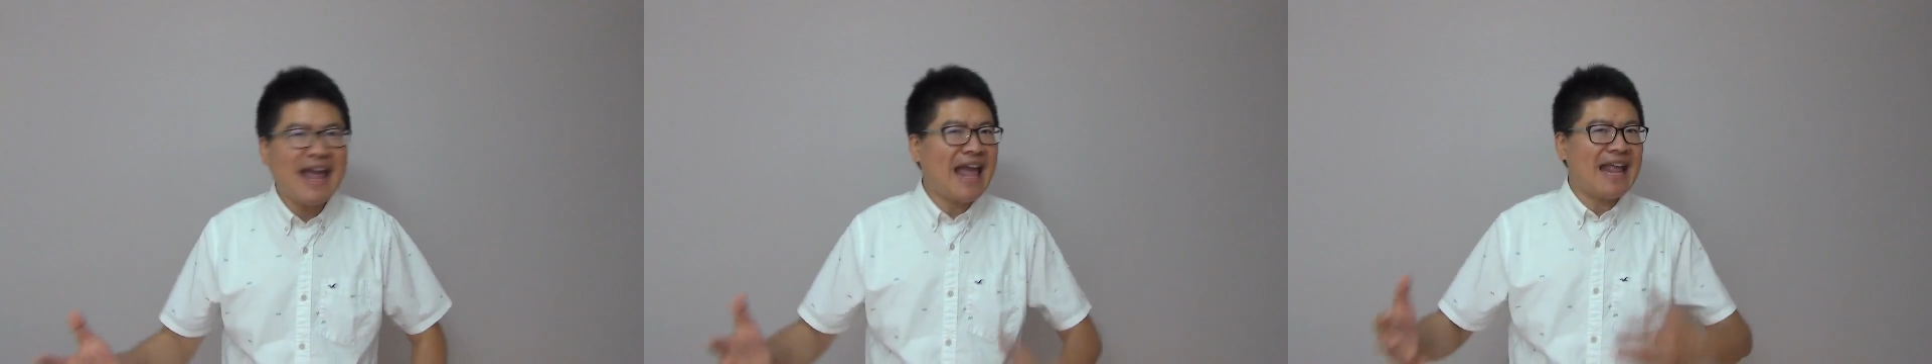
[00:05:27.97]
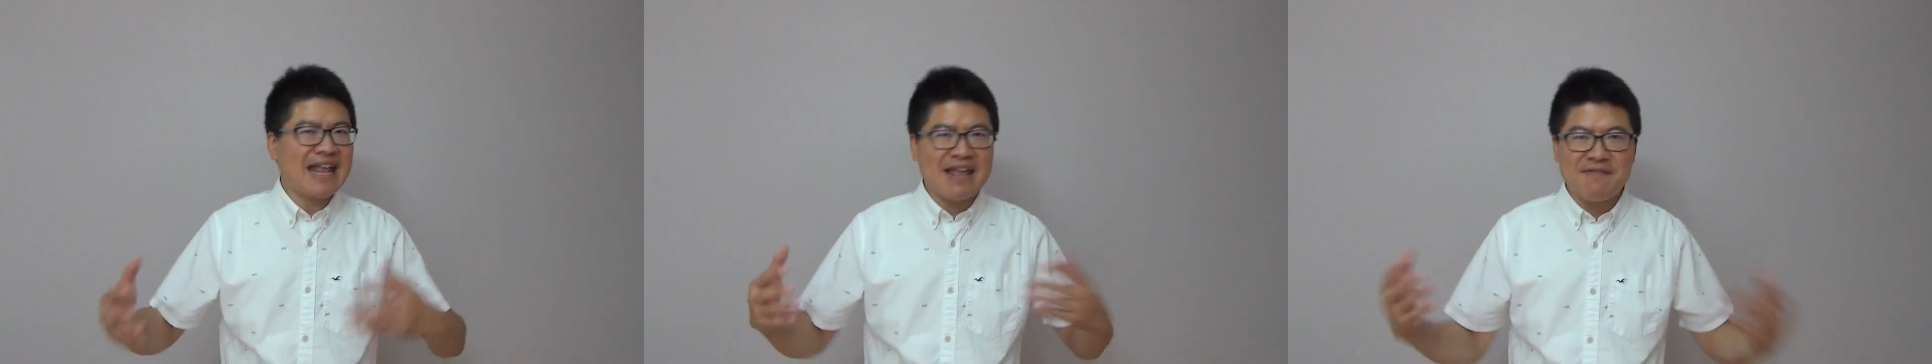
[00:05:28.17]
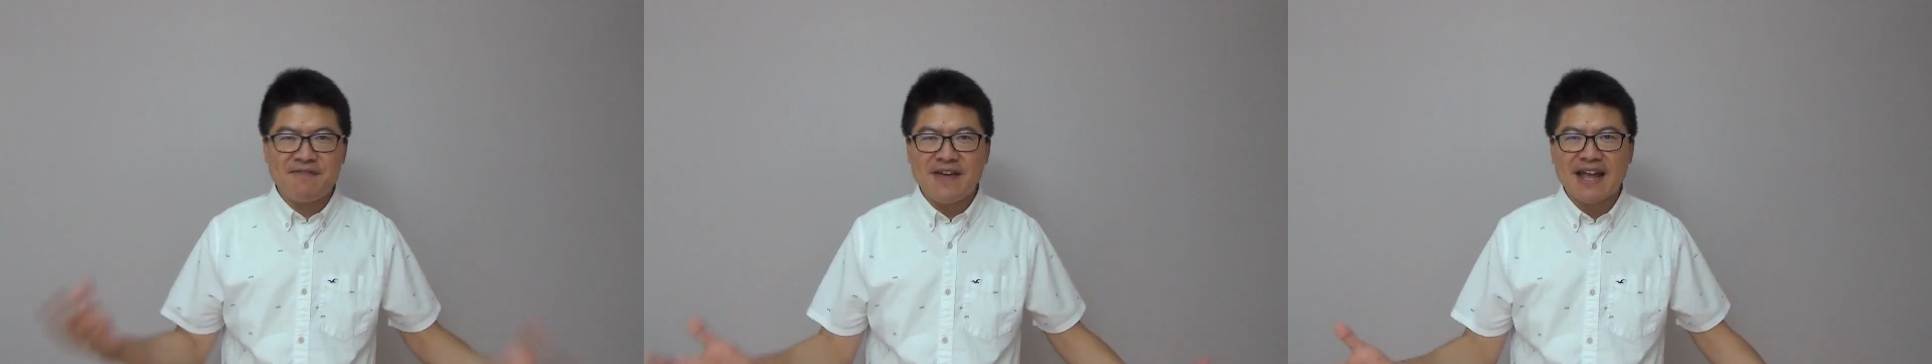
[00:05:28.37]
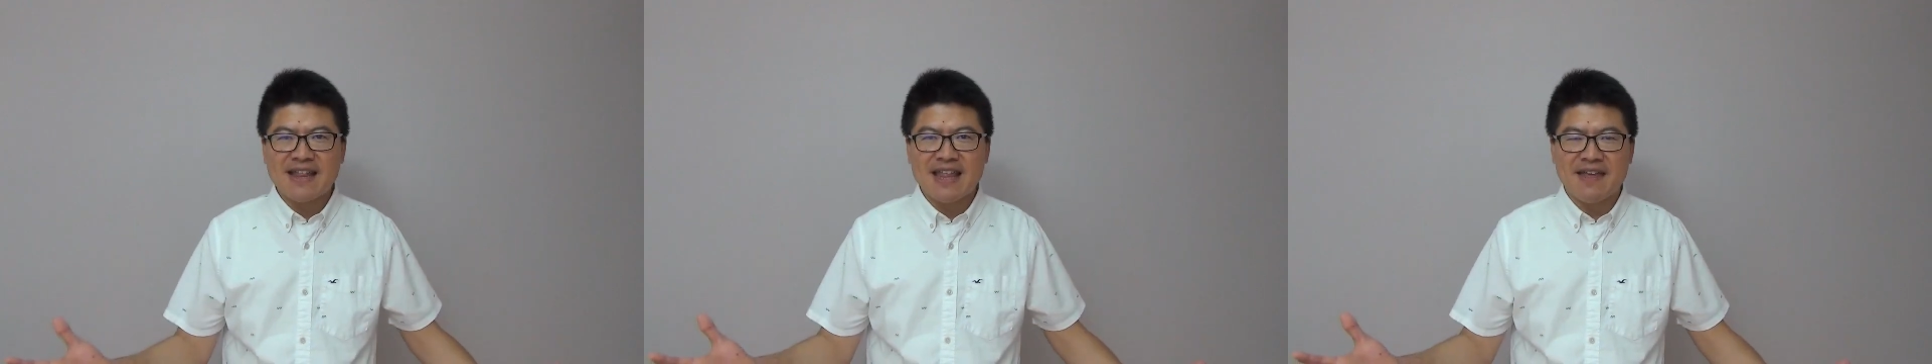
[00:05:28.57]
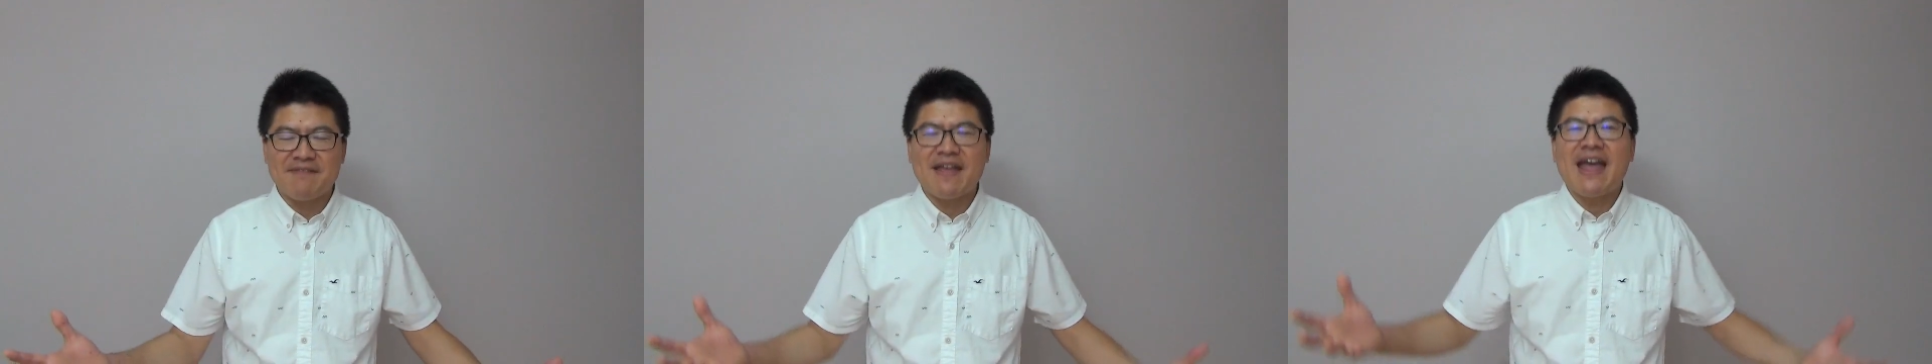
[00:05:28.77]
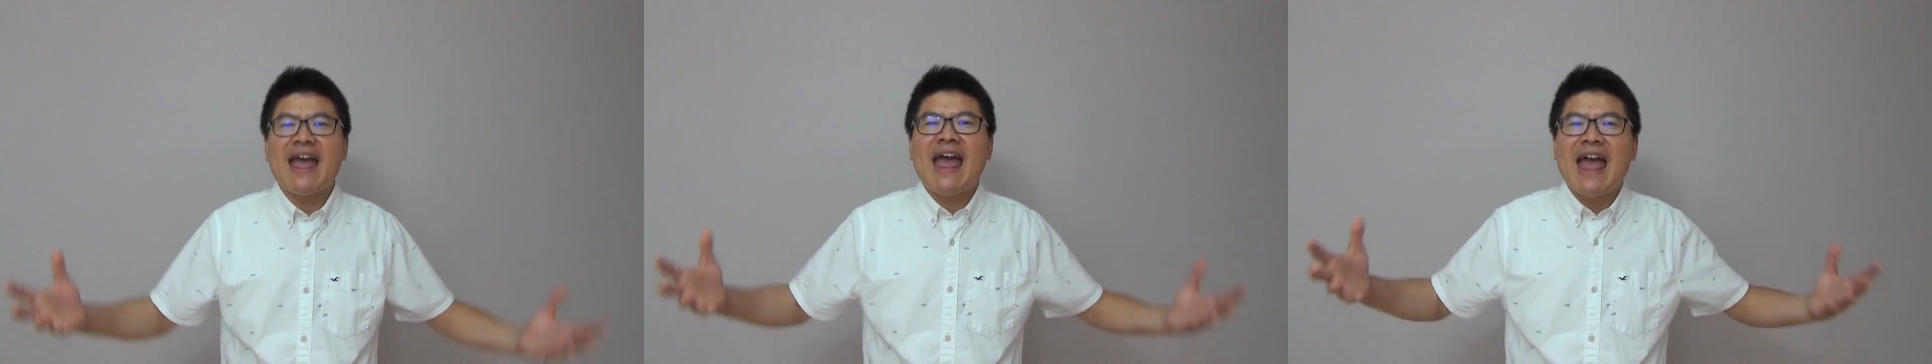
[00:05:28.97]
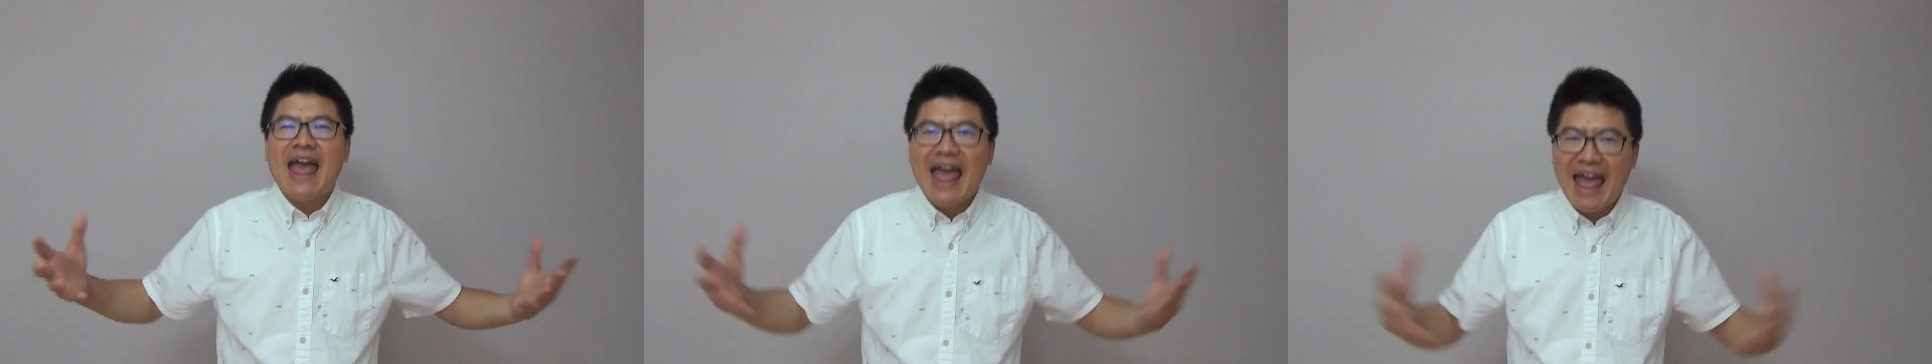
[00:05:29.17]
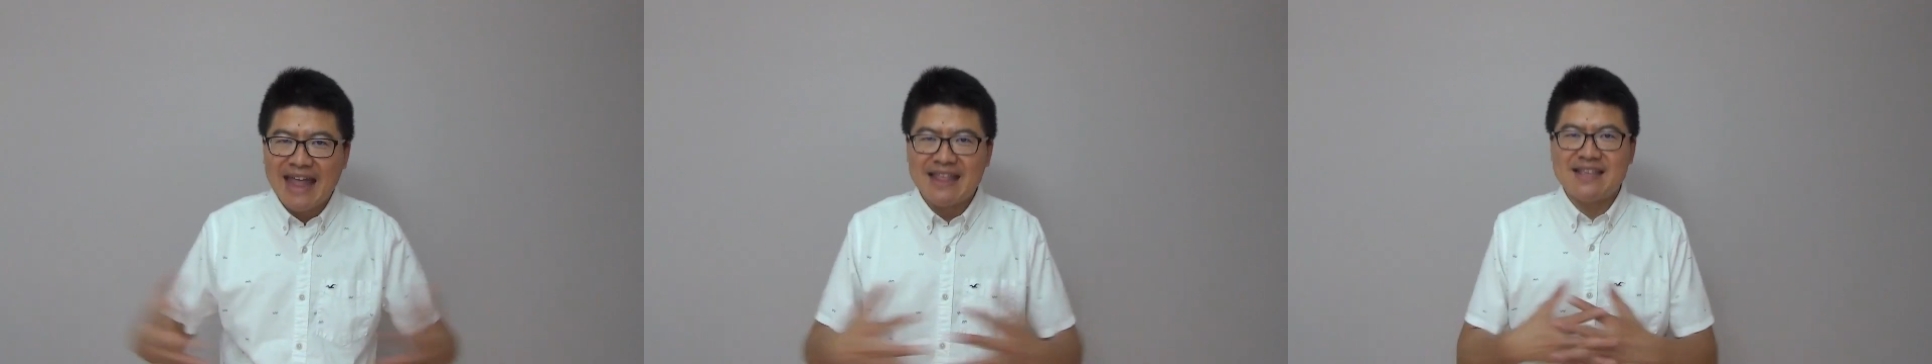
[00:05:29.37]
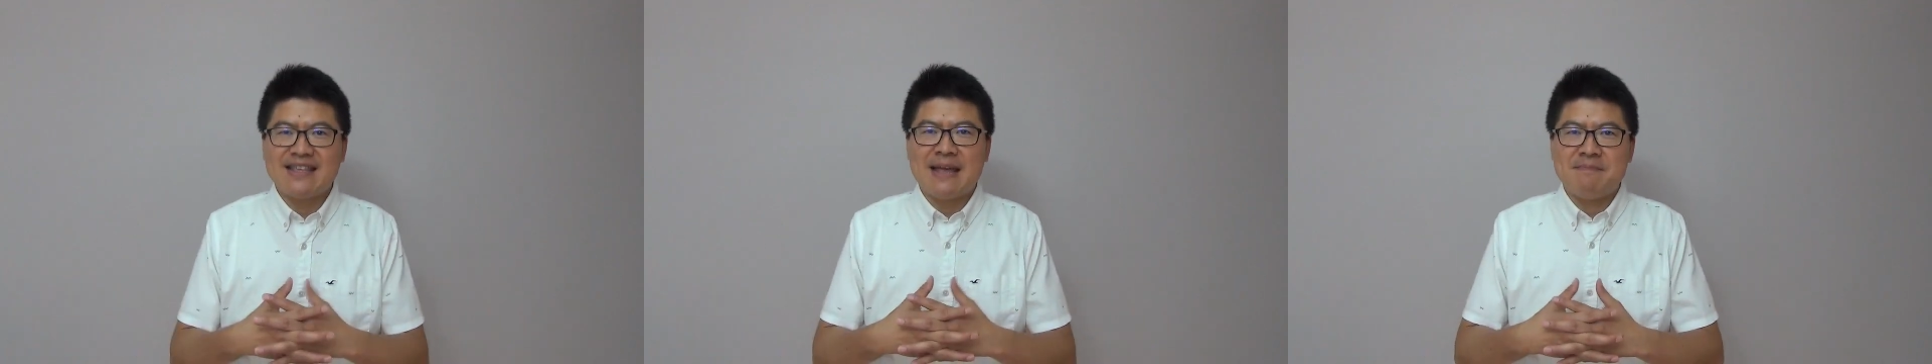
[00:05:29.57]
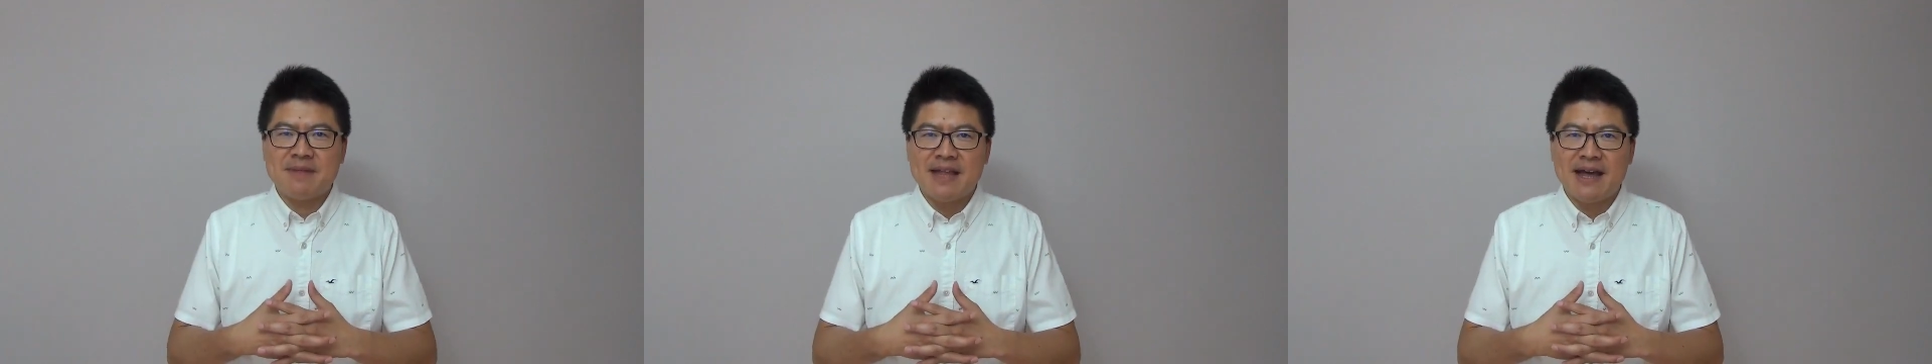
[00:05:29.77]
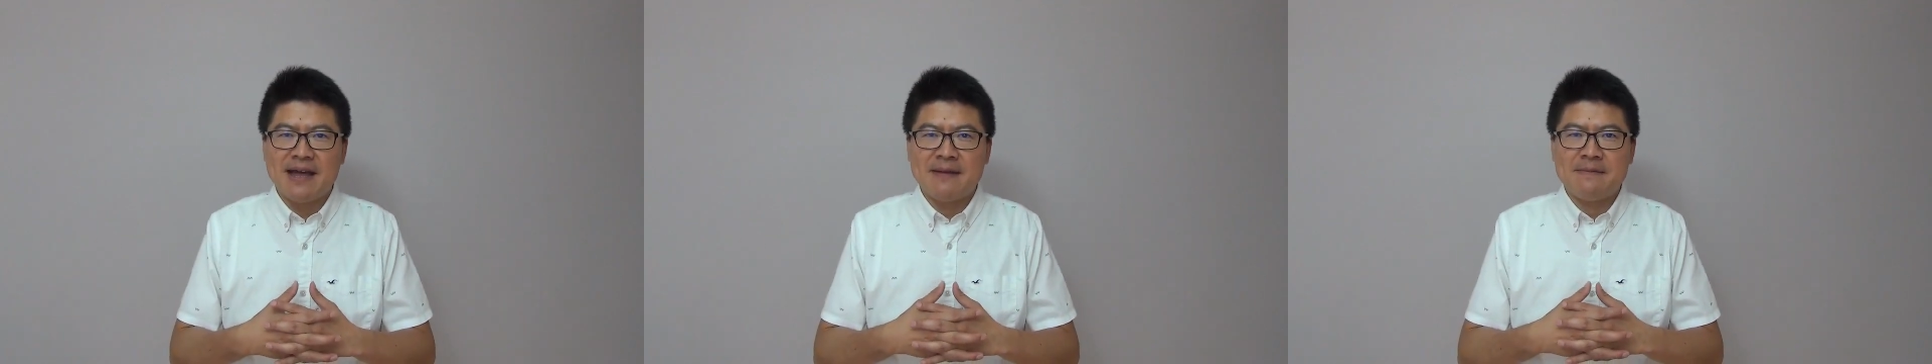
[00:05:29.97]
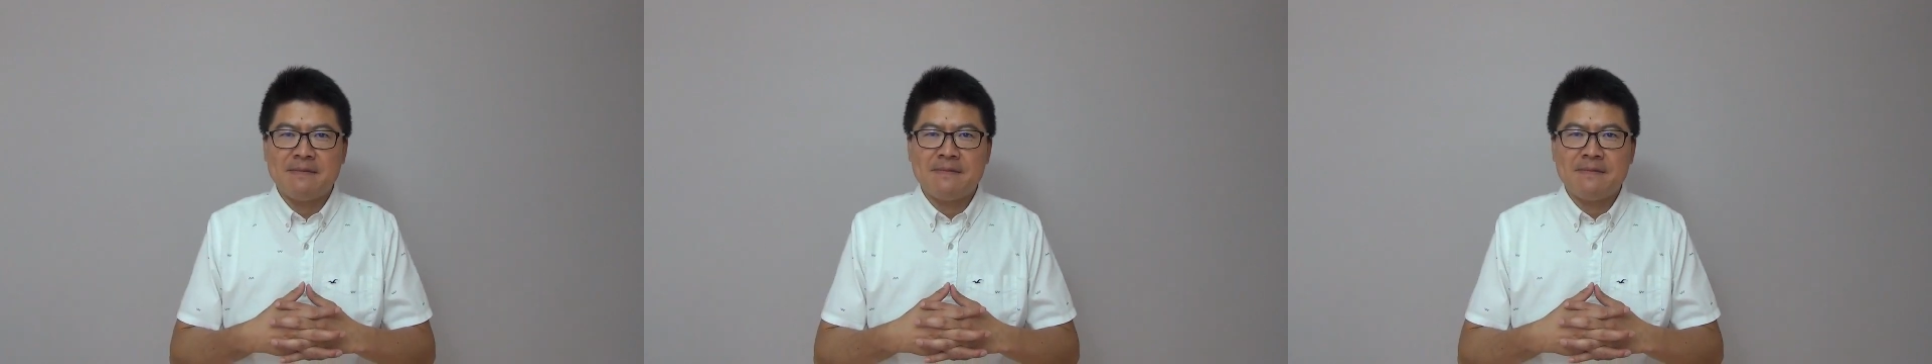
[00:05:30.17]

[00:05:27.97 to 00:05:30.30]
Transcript: and effective at the same time.